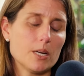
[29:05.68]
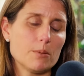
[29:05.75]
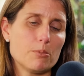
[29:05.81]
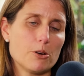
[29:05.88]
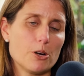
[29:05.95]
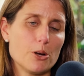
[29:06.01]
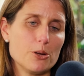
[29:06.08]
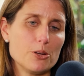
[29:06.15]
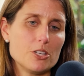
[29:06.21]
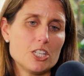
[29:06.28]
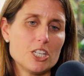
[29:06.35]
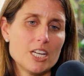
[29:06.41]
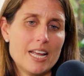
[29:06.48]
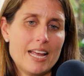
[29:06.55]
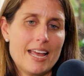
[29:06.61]

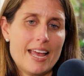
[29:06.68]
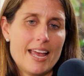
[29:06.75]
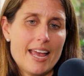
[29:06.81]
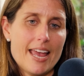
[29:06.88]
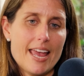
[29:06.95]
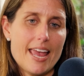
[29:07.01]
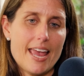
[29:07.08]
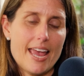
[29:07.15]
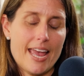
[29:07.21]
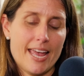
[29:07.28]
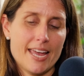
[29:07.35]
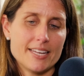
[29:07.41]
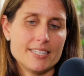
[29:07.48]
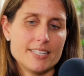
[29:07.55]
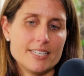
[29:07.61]
approach.
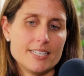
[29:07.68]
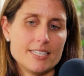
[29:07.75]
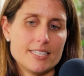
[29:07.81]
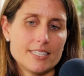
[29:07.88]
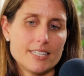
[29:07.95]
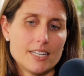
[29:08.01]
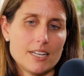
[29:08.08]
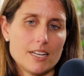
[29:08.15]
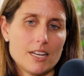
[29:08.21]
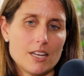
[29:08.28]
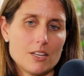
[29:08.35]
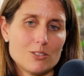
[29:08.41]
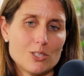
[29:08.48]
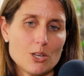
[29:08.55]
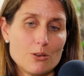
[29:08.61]
And
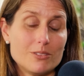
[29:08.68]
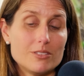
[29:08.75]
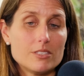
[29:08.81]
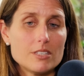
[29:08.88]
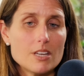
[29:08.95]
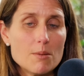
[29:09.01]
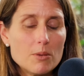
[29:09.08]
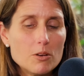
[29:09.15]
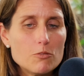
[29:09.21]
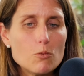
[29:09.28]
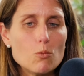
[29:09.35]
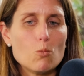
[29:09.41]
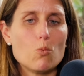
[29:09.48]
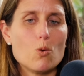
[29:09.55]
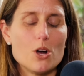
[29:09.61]
so some of
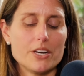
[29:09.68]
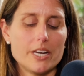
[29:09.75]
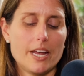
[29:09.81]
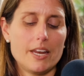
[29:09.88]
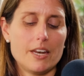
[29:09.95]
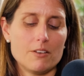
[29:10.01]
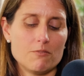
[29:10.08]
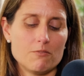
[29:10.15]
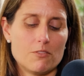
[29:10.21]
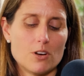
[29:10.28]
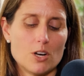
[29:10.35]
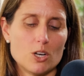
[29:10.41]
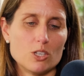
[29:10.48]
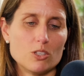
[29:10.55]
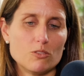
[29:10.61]
what it
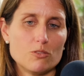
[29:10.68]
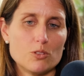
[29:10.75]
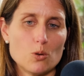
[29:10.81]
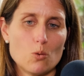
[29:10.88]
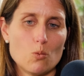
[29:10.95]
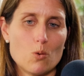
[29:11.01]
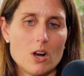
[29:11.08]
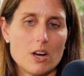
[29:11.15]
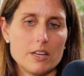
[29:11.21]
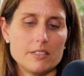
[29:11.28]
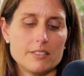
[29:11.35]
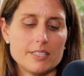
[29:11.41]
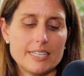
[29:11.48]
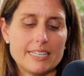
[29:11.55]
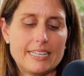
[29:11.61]
involved
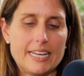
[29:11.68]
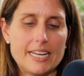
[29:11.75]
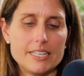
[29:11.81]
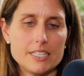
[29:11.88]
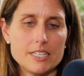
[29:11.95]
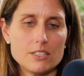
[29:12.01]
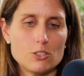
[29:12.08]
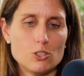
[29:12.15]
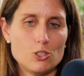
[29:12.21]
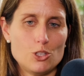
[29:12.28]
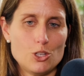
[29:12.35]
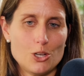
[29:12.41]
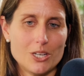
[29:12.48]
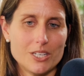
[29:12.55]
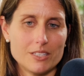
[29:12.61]
was getting
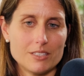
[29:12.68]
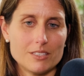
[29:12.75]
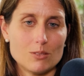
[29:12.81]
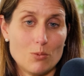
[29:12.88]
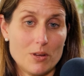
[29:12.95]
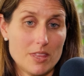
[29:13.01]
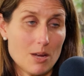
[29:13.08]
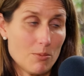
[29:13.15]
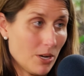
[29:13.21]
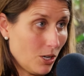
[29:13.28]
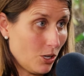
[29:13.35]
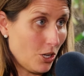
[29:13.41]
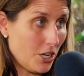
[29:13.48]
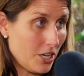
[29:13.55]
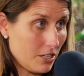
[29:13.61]
students, when they were
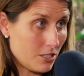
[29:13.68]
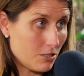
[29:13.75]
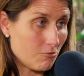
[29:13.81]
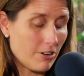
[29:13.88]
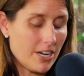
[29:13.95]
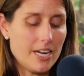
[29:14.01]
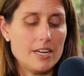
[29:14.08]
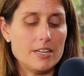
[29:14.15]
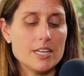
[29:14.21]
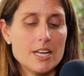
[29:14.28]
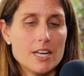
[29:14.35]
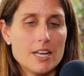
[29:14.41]
learning to read,